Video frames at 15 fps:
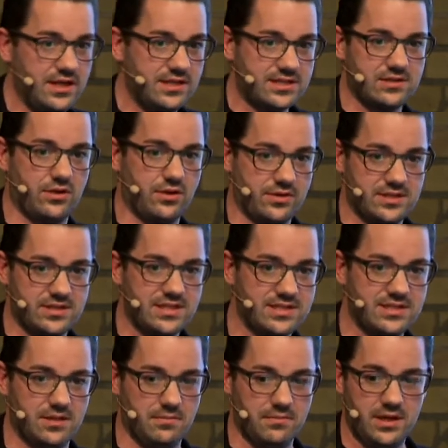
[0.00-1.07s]
installed on the
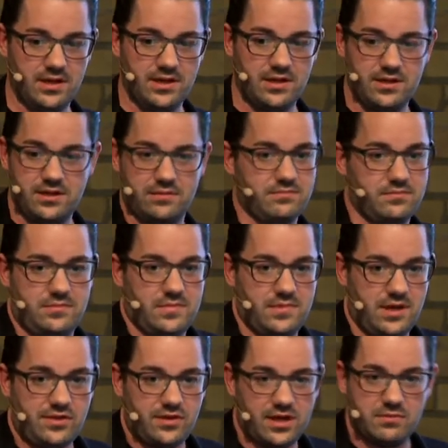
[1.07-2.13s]
system,
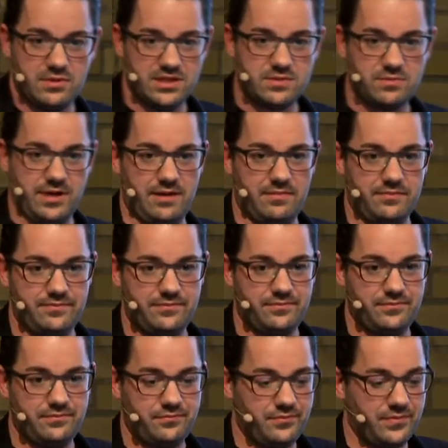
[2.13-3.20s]
nothing can be displayed.
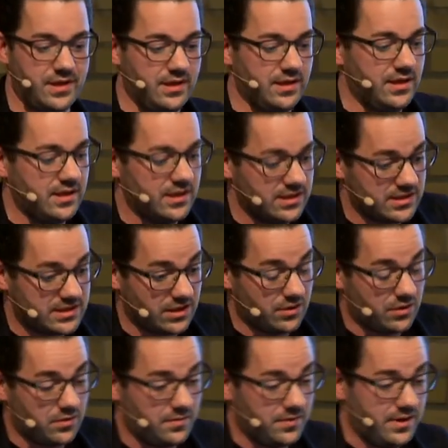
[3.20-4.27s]

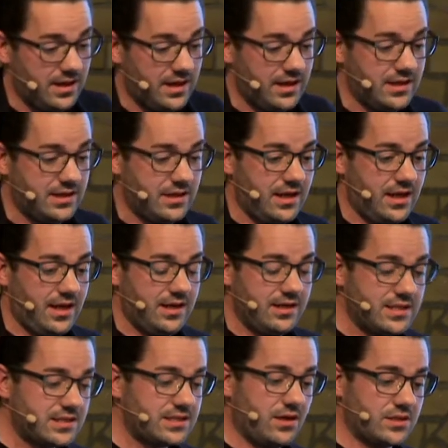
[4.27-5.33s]
So
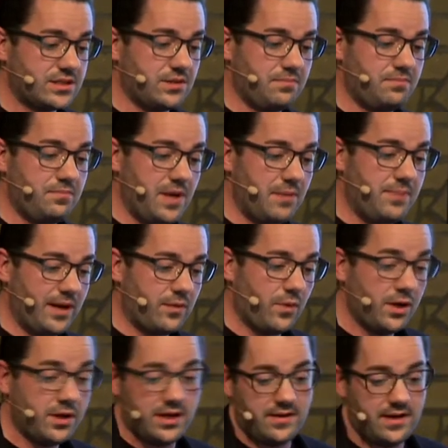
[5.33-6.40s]
this is also a big
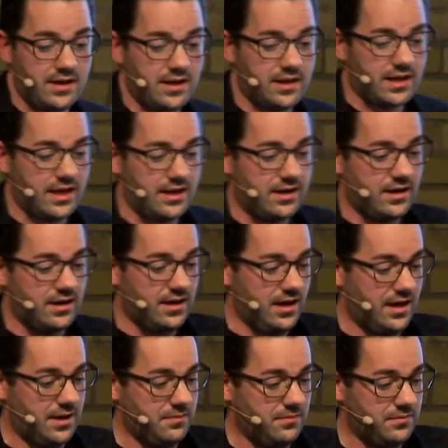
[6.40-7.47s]
one, and then again,
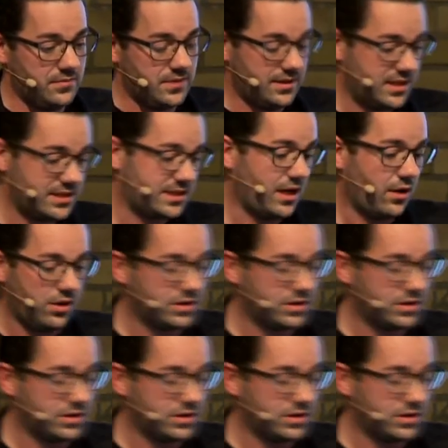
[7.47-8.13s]
and this is how it